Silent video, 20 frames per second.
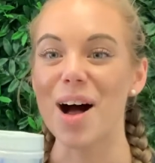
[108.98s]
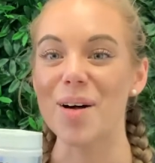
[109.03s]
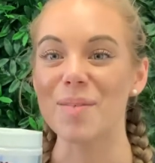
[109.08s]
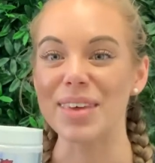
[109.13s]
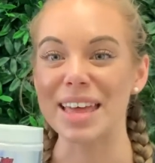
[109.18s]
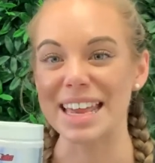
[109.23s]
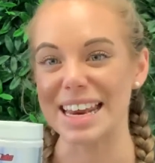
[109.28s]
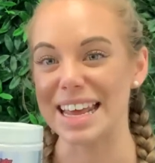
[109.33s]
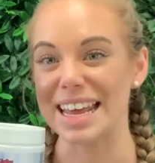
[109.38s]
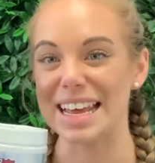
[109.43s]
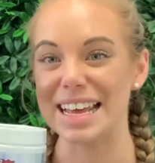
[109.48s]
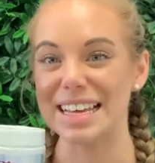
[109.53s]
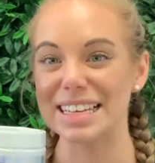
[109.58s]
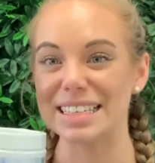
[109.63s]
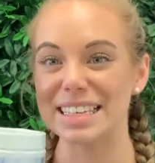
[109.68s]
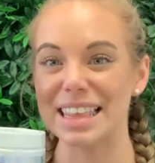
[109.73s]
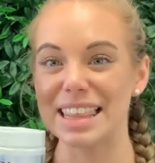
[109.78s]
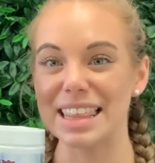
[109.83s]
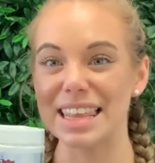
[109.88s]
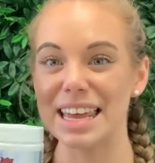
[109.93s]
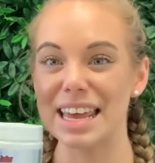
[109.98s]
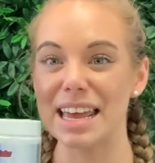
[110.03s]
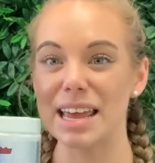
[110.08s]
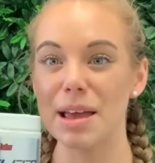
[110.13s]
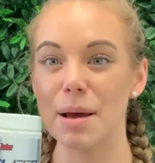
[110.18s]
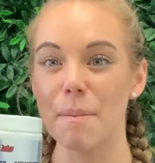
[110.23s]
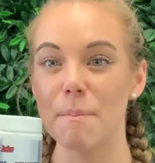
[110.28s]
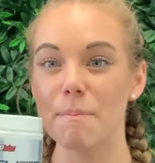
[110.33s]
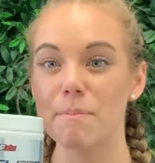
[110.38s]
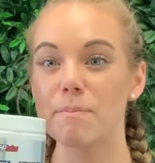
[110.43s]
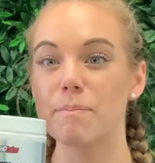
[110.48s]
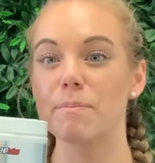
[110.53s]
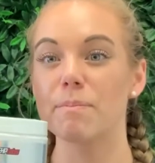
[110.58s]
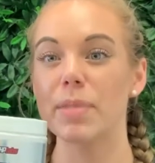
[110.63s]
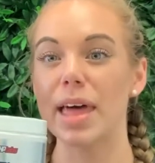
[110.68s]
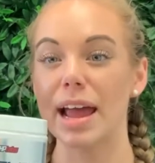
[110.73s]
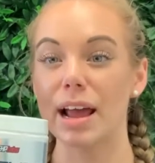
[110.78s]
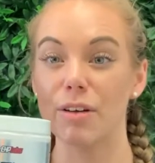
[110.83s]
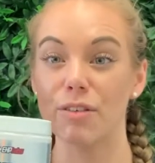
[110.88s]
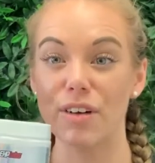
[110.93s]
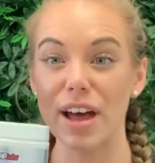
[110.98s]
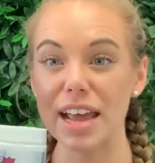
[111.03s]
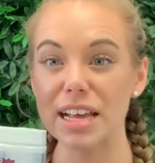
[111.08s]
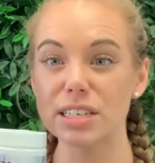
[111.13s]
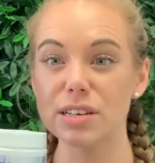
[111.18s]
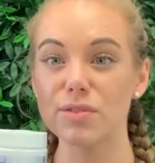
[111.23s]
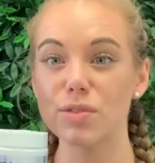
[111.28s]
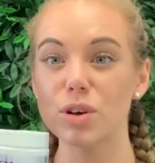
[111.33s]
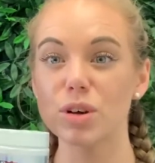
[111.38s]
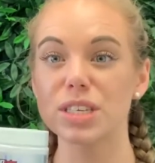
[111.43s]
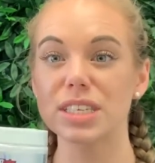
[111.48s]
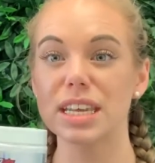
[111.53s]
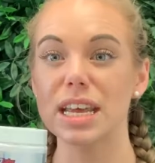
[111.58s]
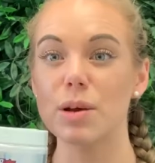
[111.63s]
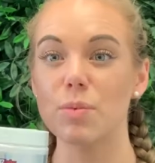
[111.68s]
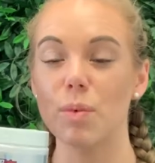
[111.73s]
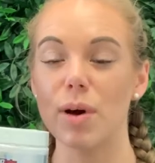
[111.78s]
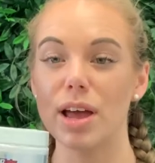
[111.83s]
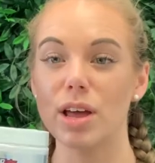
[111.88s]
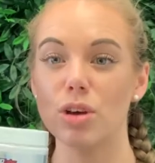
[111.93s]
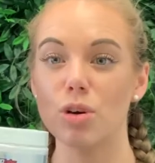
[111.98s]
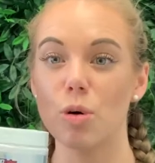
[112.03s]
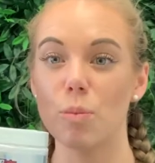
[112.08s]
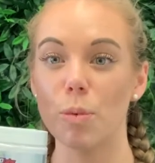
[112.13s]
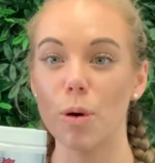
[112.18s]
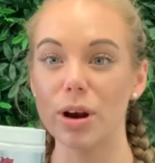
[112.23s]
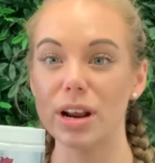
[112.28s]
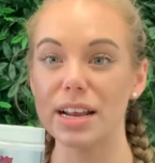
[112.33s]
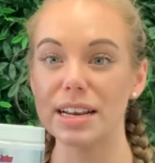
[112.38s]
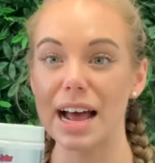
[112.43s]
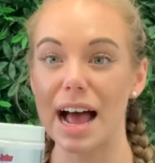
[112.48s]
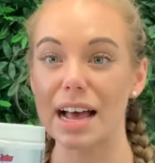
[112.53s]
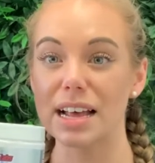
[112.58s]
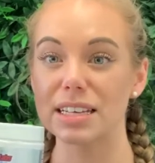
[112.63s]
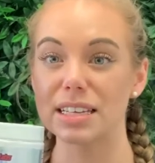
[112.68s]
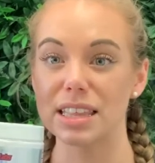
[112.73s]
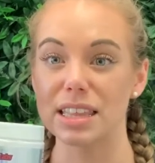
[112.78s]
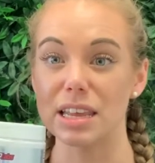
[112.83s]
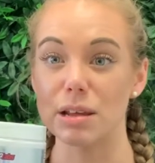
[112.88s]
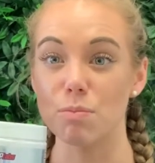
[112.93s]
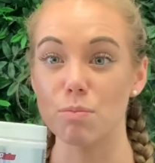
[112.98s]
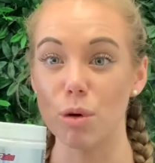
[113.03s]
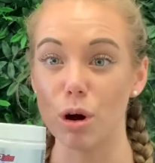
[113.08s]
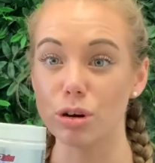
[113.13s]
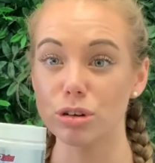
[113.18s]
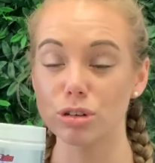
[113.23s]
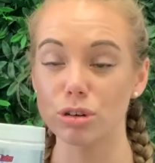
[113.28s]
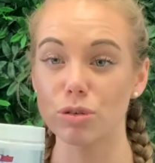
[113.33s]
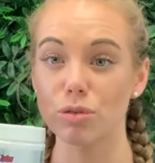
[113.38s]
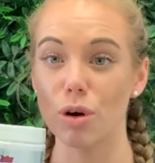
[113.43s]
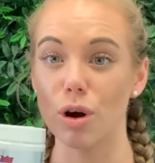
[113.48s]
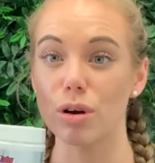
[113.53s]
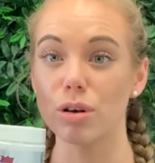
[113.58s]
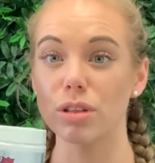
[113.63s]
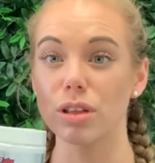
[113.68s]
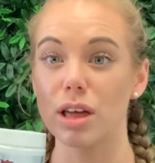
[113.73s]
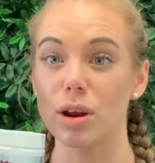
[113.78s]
it is the like phase of your sleep where your body has the most growth.